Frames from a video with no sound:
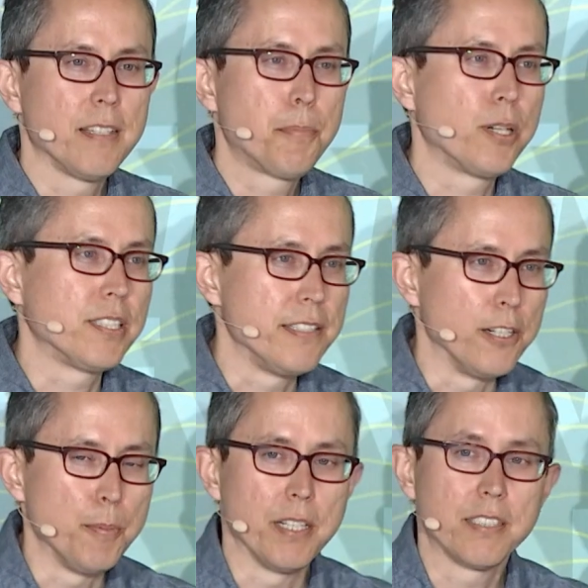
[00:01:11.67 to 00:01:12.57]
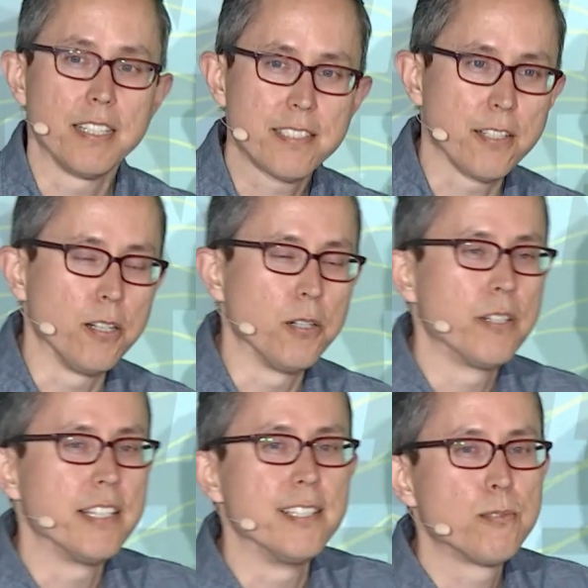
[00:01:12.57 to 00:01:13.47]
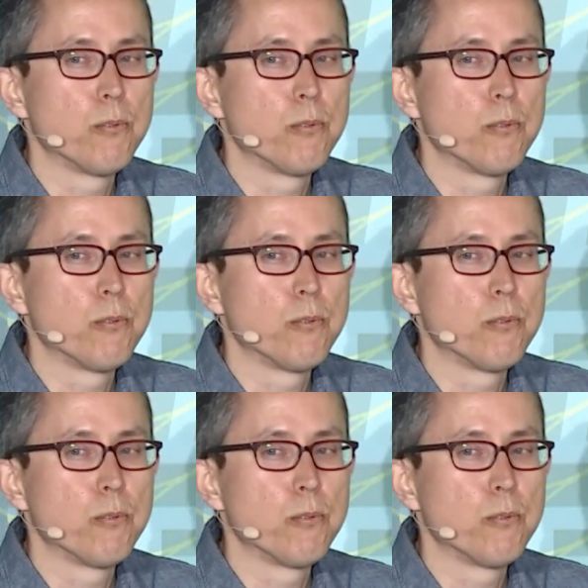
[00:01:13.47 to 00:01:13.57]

important to know about Gusto is